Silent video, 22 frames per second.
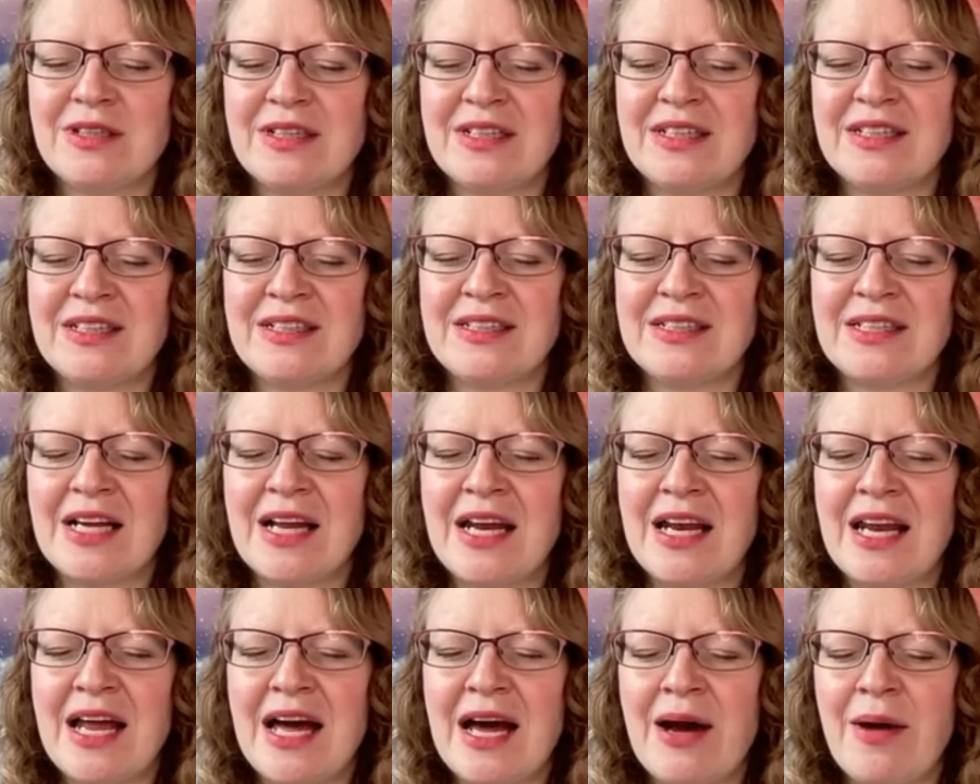and
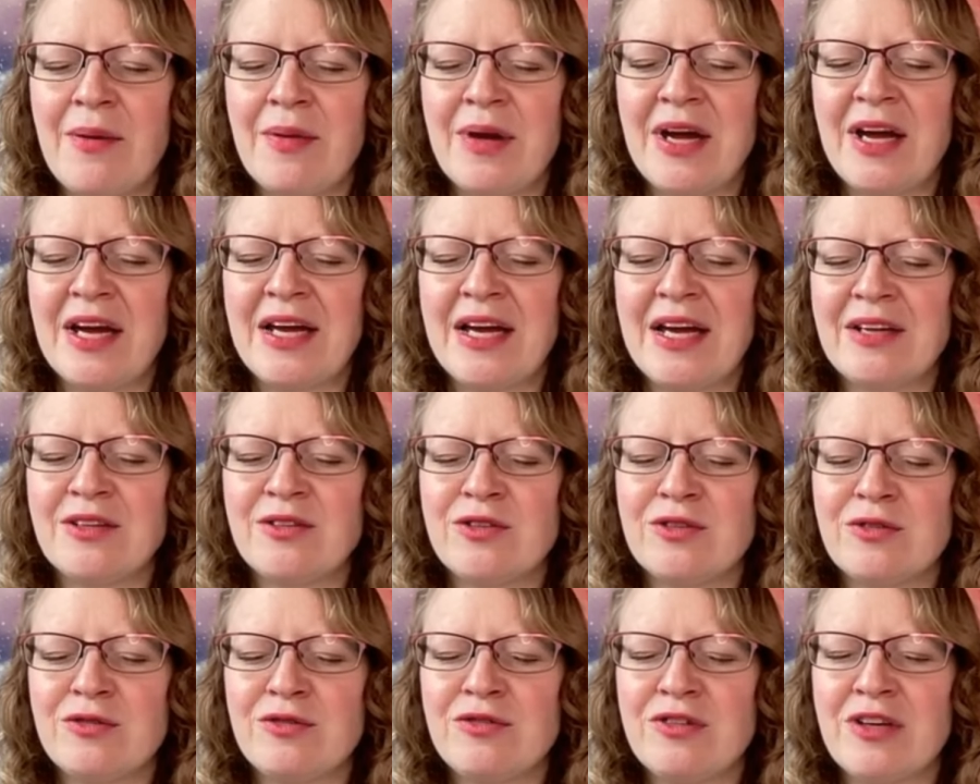allowing it
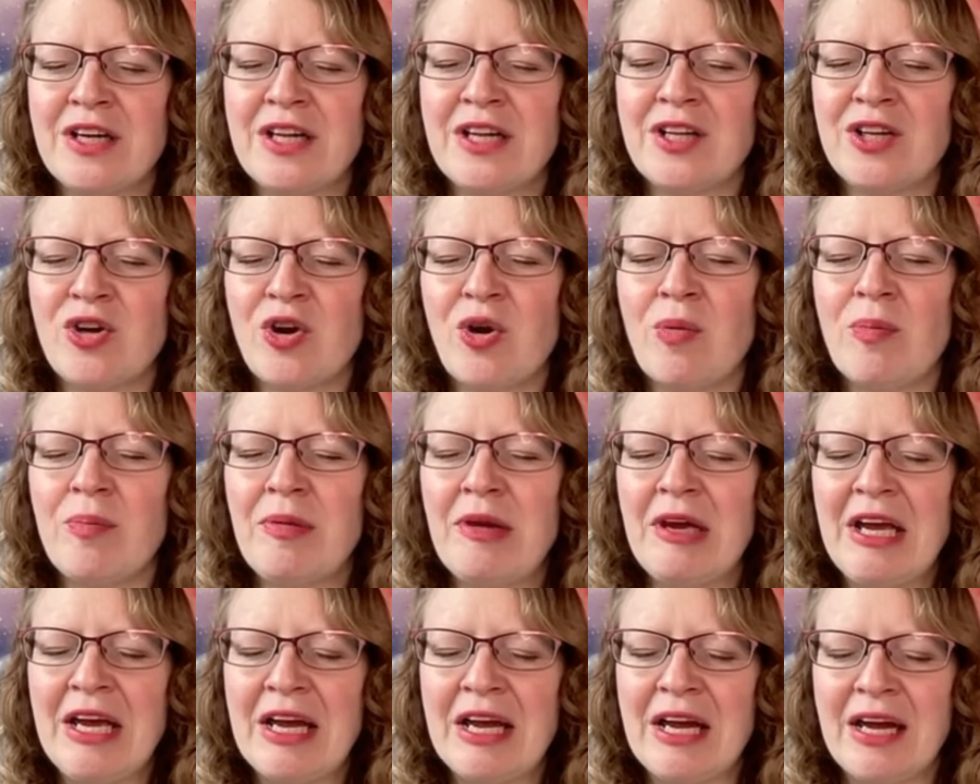to fill your
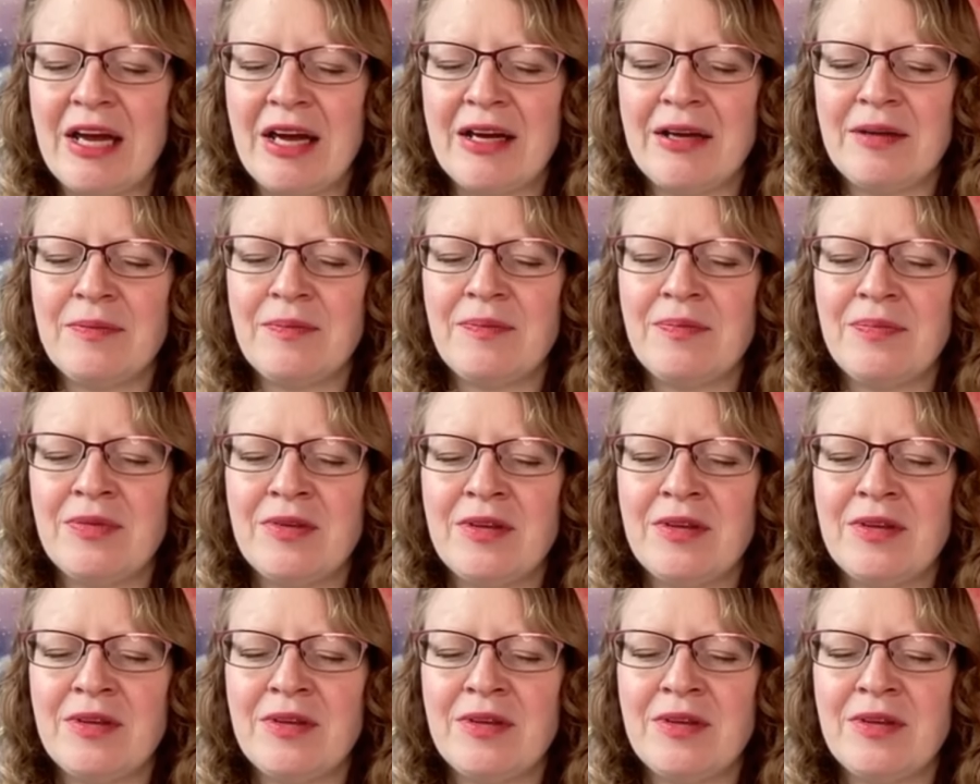being,